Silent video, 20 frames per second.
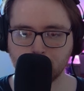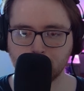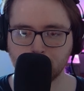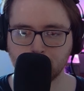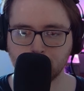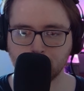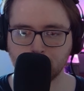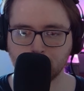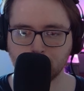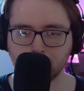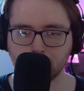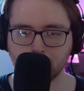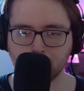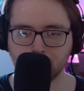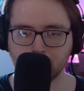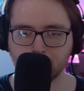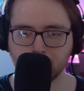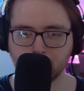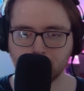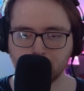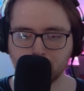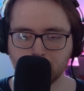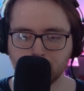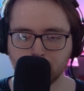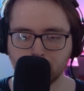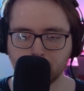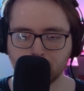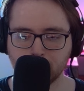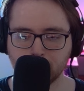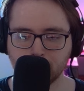
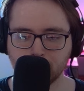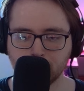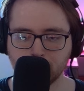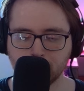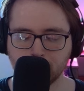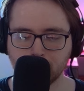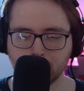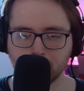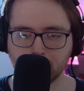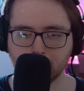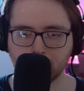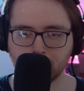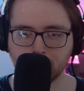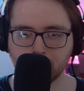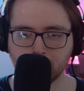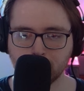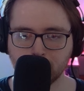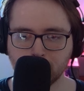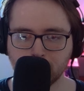[no speech]